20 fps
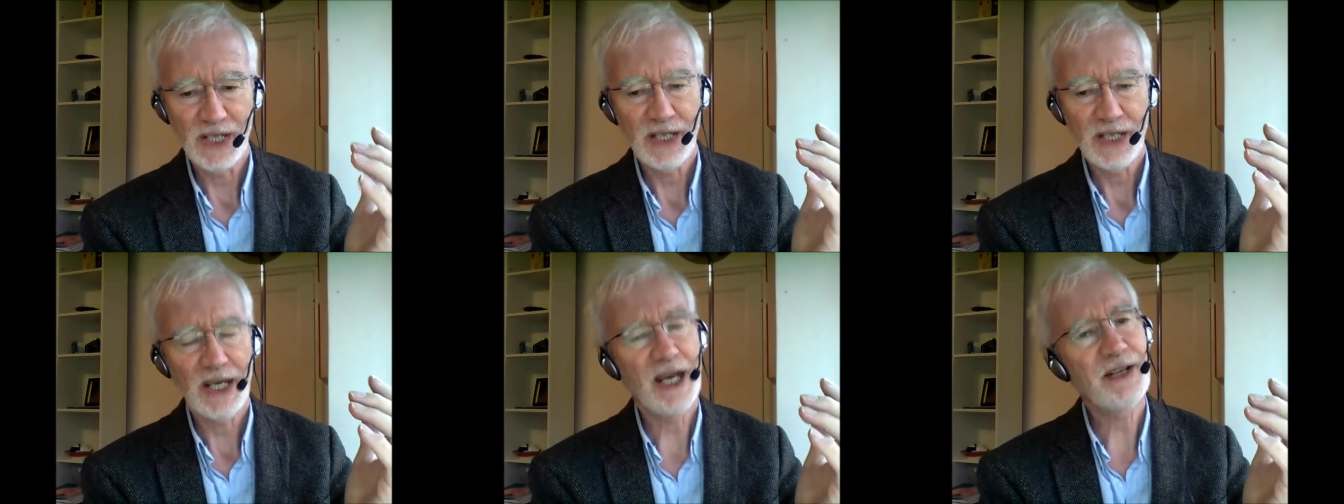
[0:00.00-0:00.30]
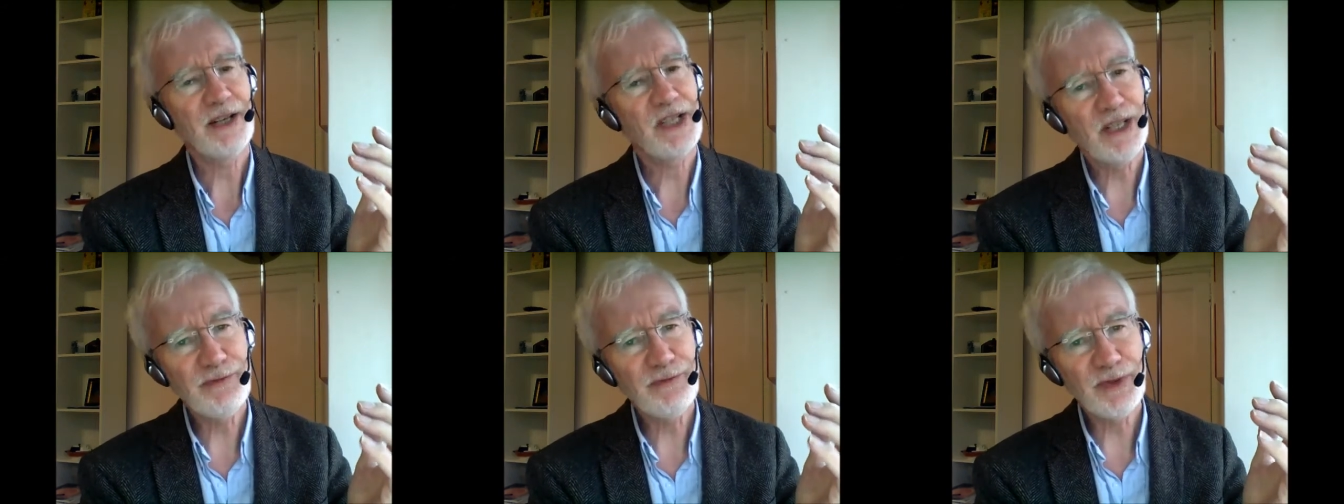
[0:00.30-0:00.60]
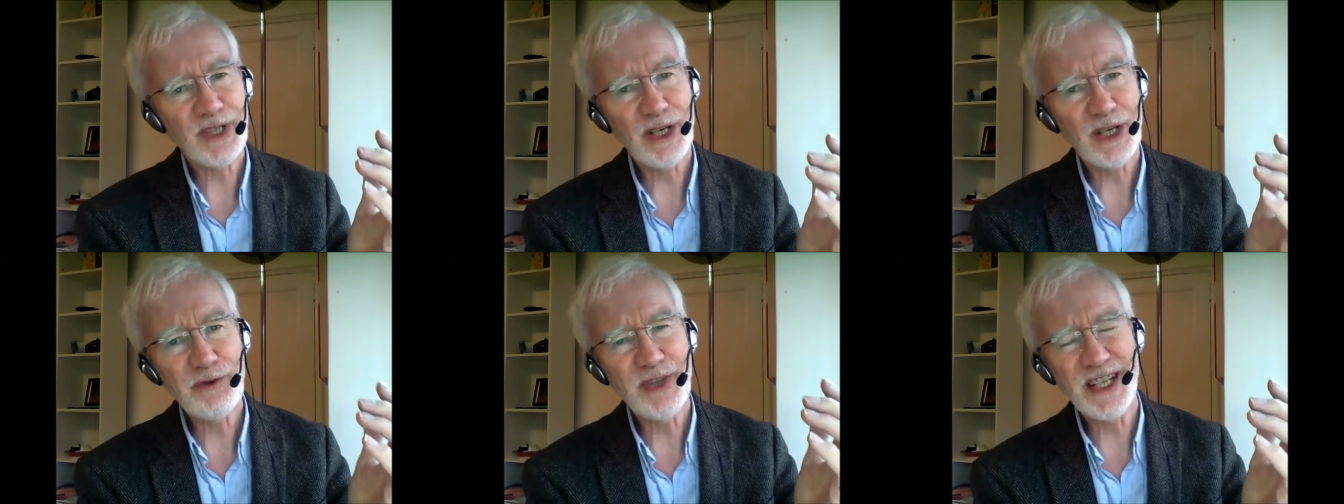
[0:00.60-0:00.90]
and even
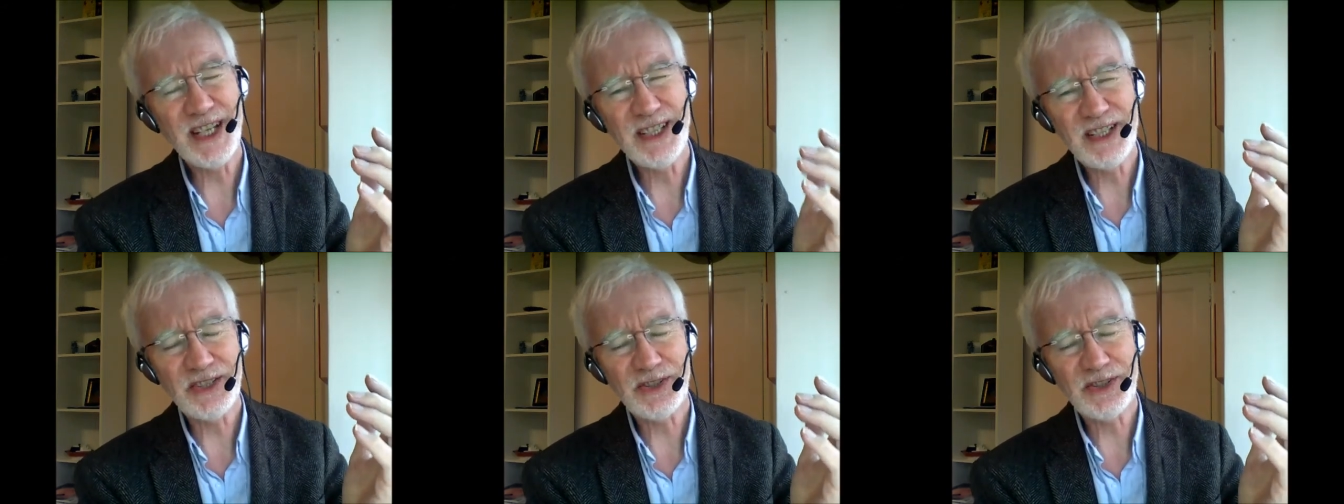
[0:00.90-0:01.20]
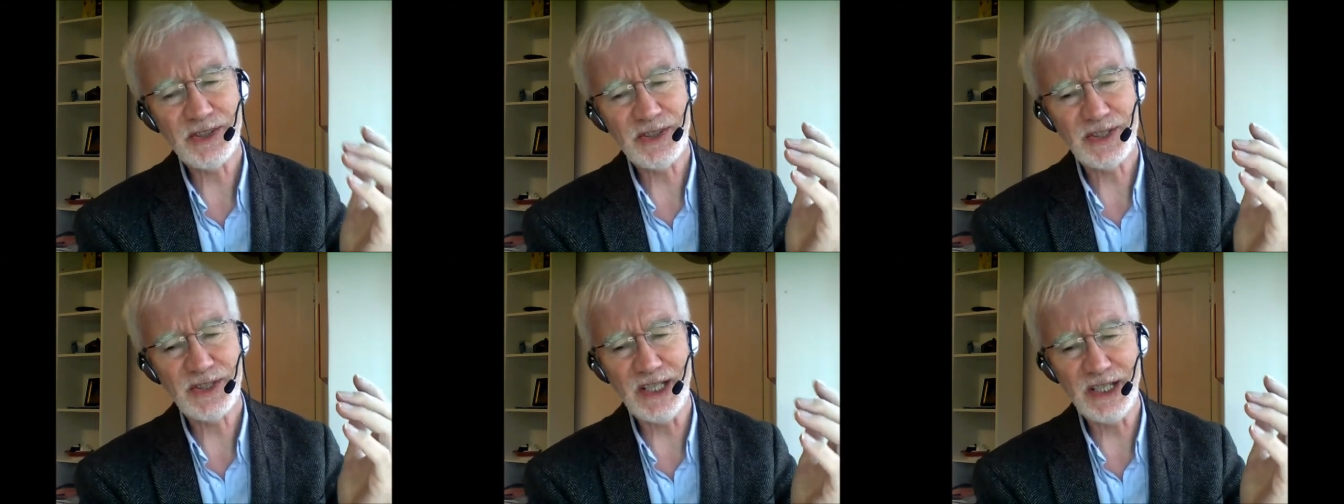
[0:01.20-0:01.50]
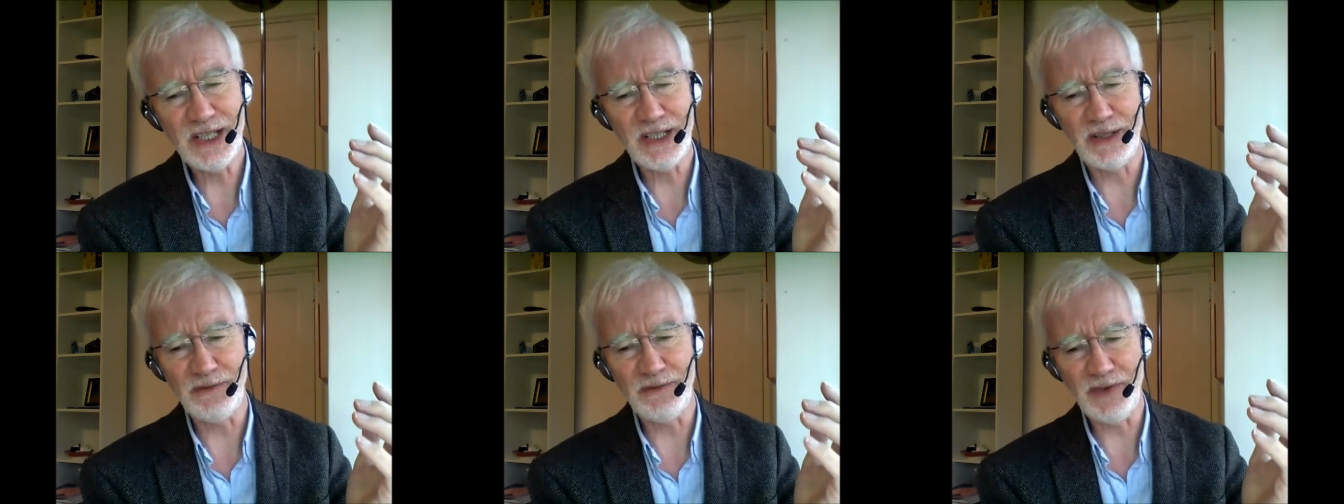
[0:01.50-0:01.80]
though they
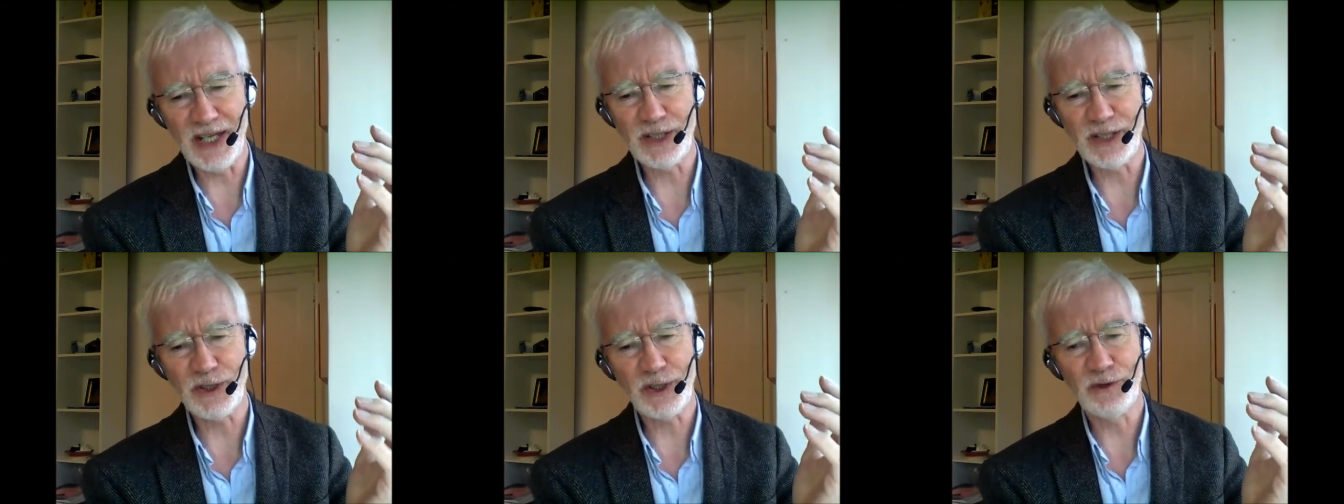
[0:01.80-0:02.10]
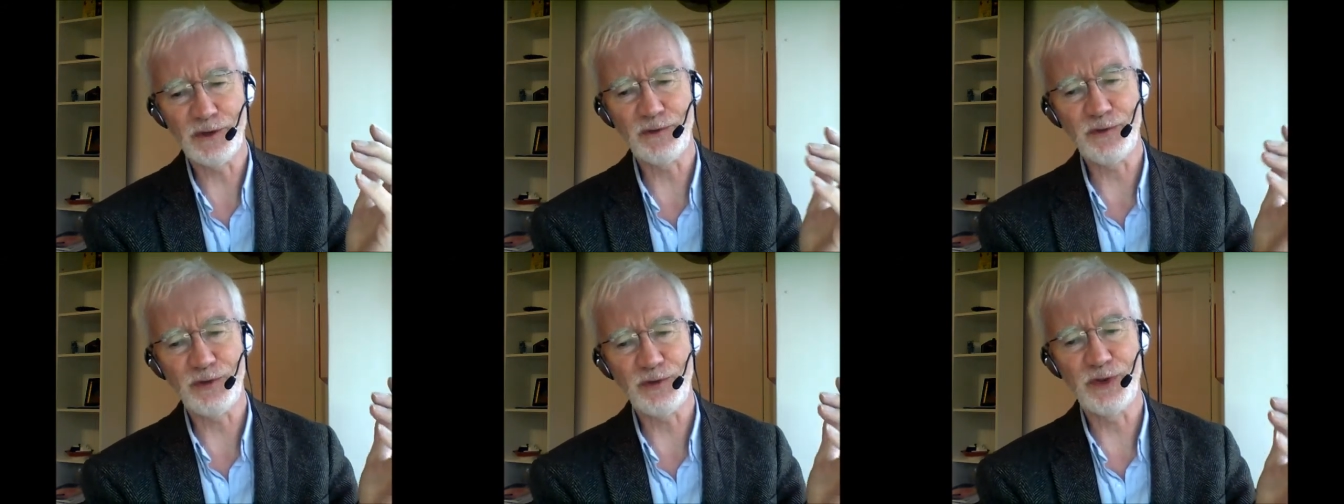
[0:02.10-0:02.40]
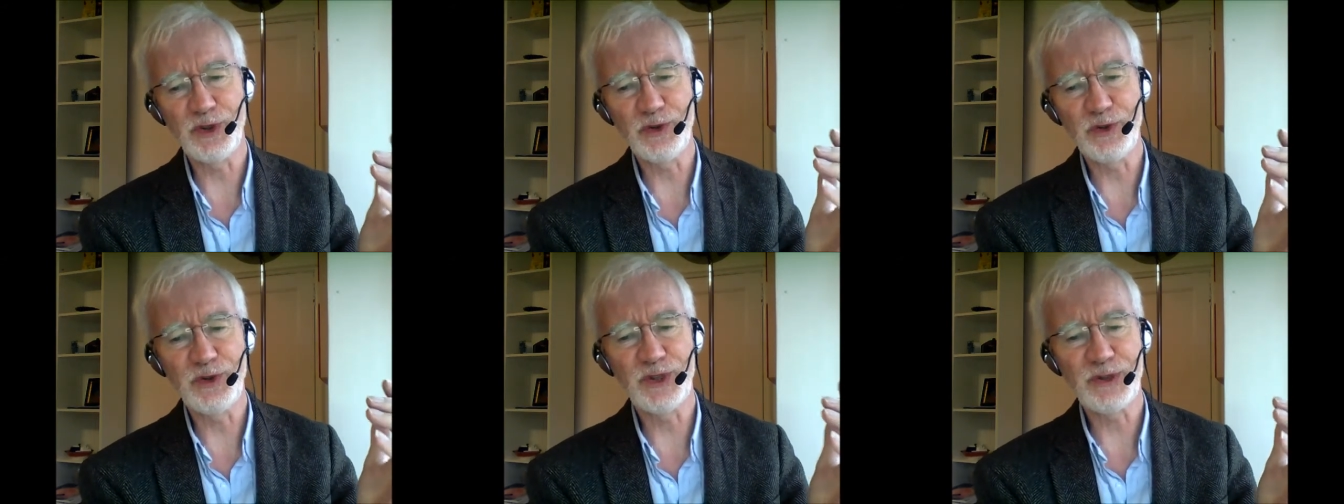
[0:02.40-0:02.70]
deceive and
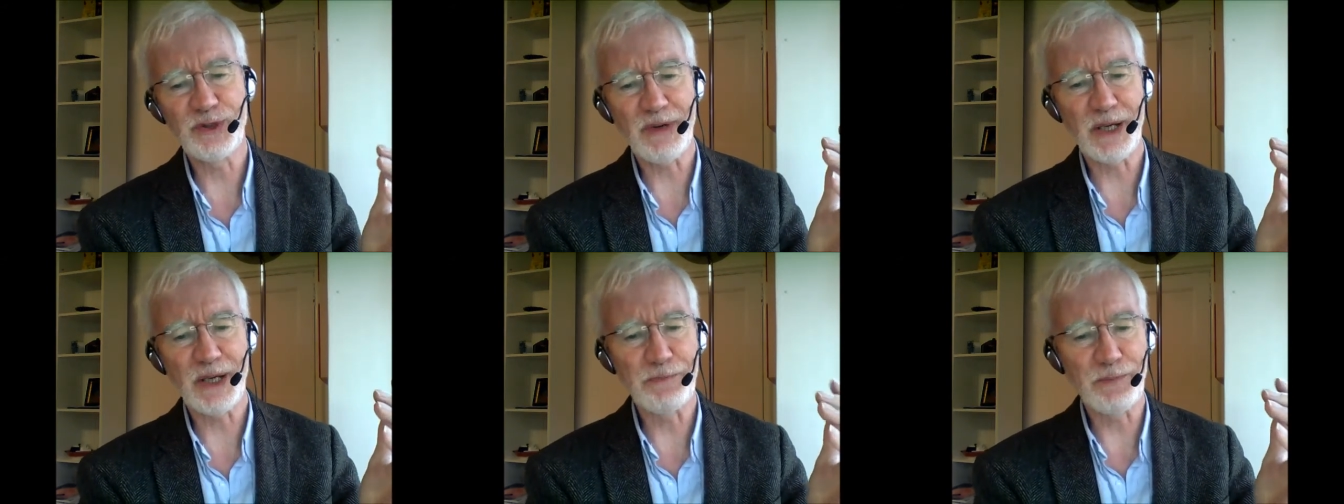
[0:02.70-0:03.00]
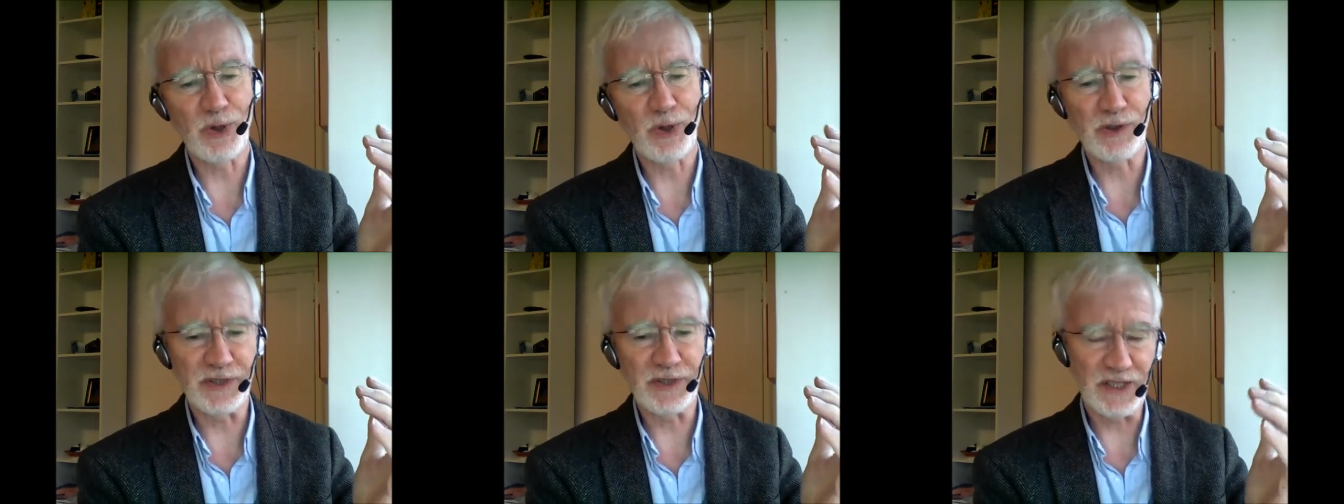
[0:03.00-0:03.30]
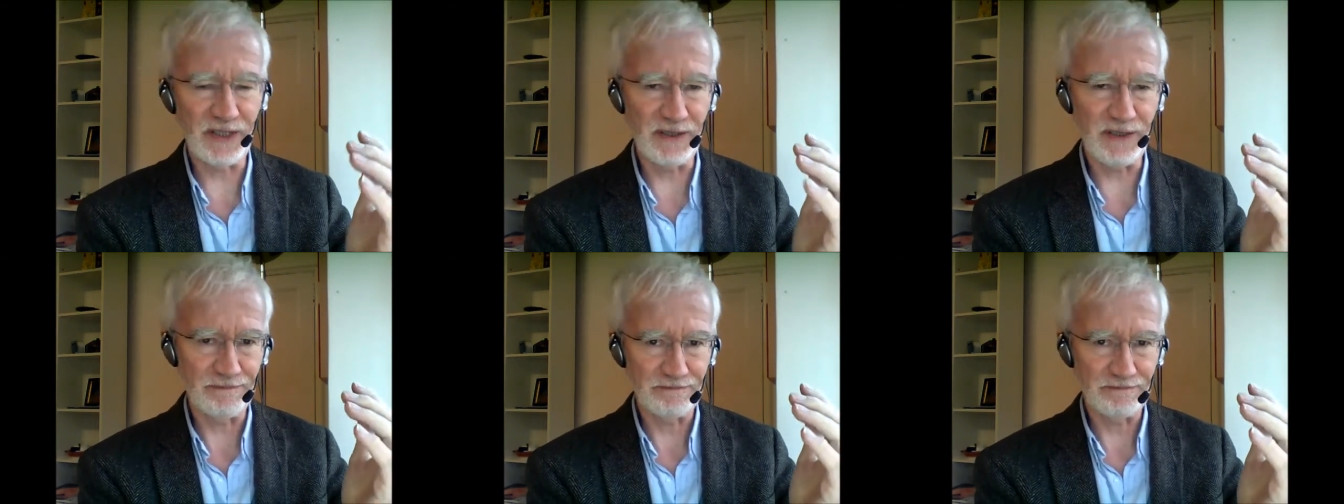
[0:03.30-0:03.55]
confuse my body,